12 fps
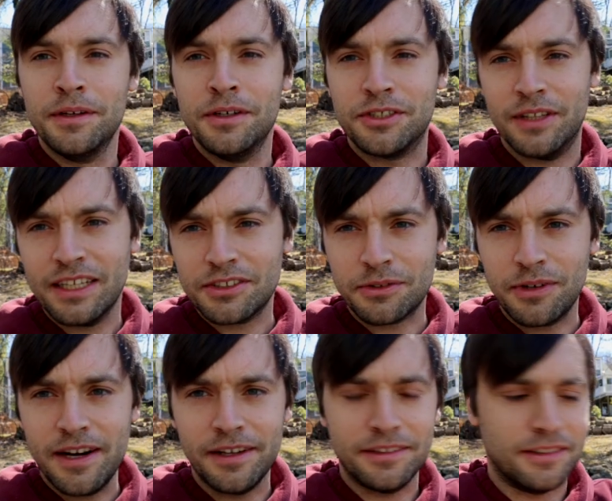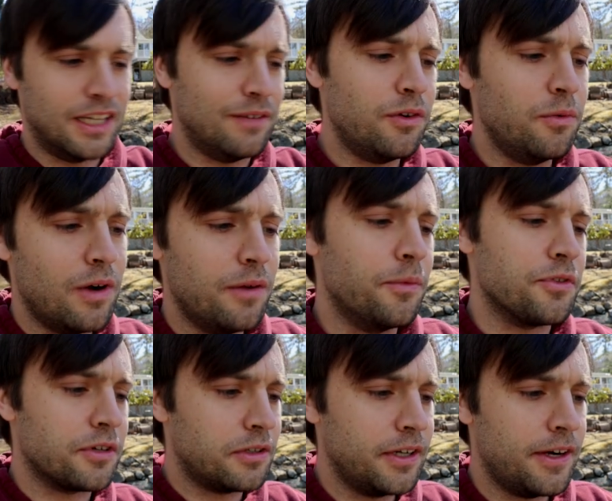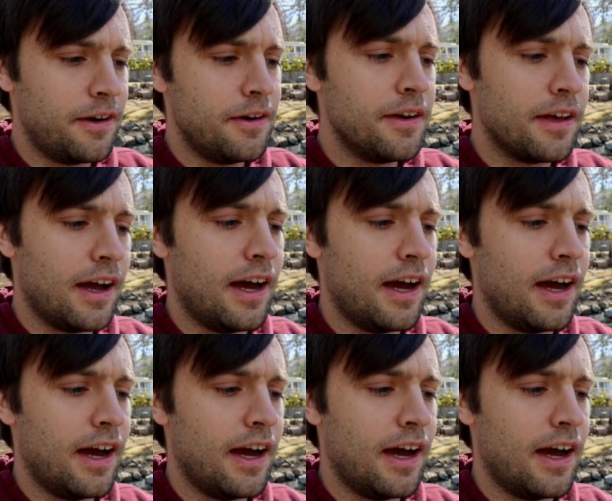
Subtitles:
So that's great. Level 1 was cleared.